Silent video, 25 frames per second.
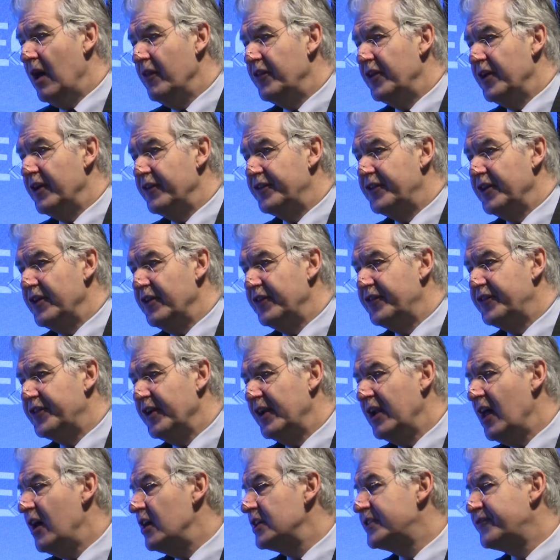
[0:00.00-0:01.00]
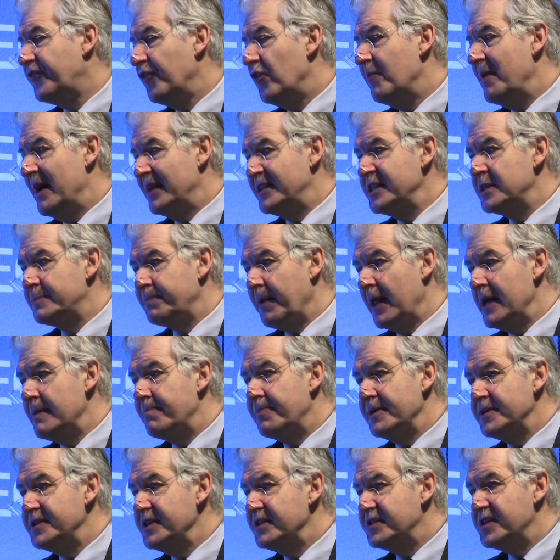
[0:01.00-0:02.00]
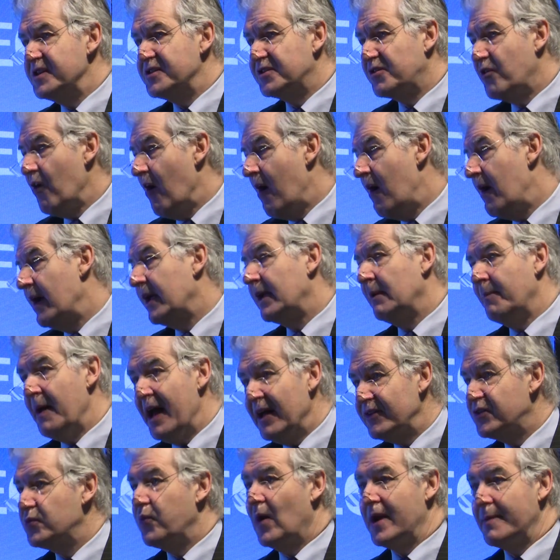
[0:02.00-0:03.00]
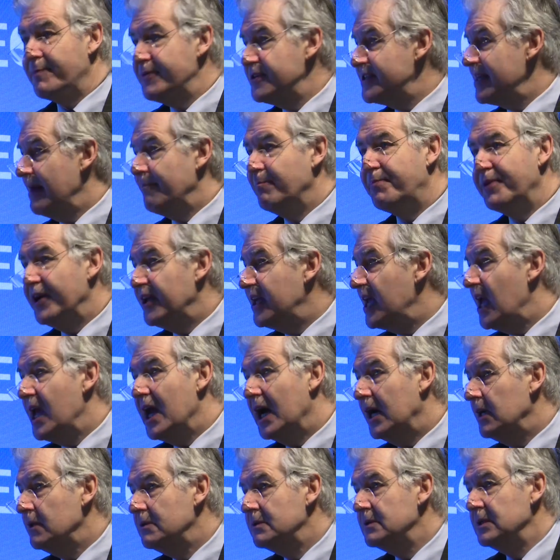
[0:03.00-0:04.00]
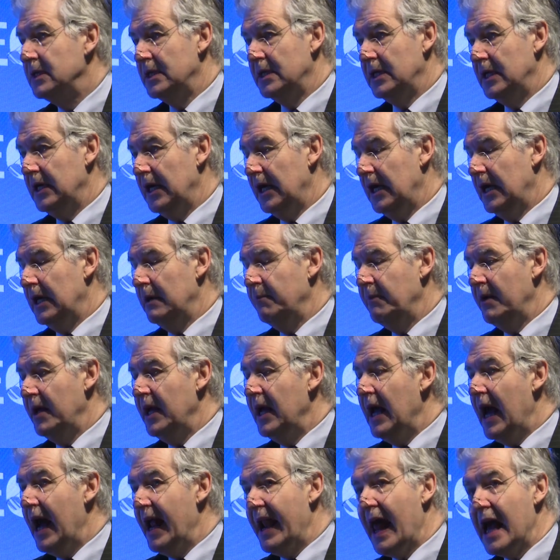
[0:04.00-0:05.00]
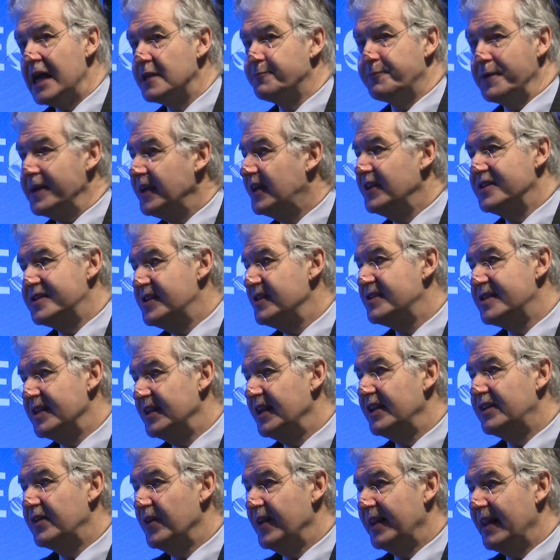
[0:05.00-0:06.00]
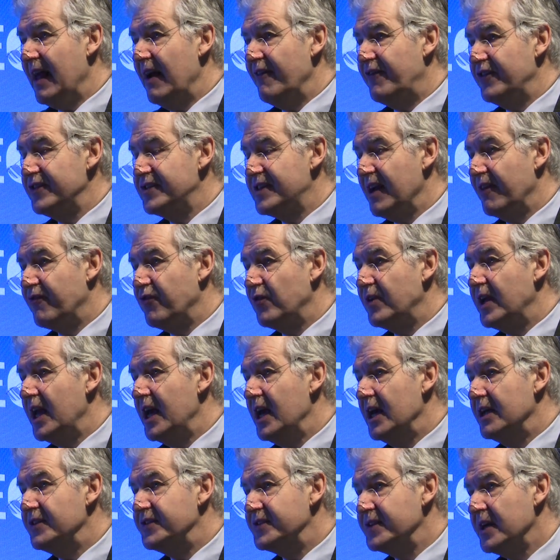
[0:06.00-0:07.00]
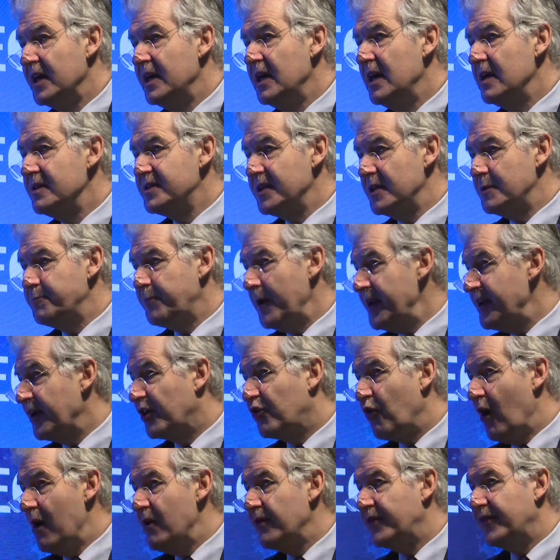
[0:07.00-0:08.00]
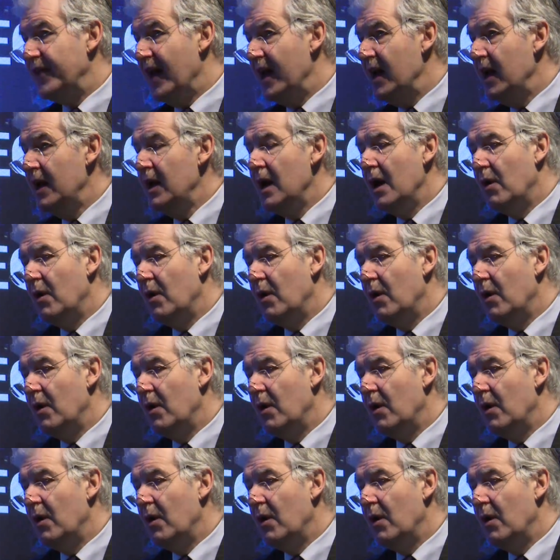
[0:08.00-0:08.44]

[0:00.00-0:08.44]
the large format display business is growing about 20% per year, and has been consistently doing that for several years. So there's plenty of growth there.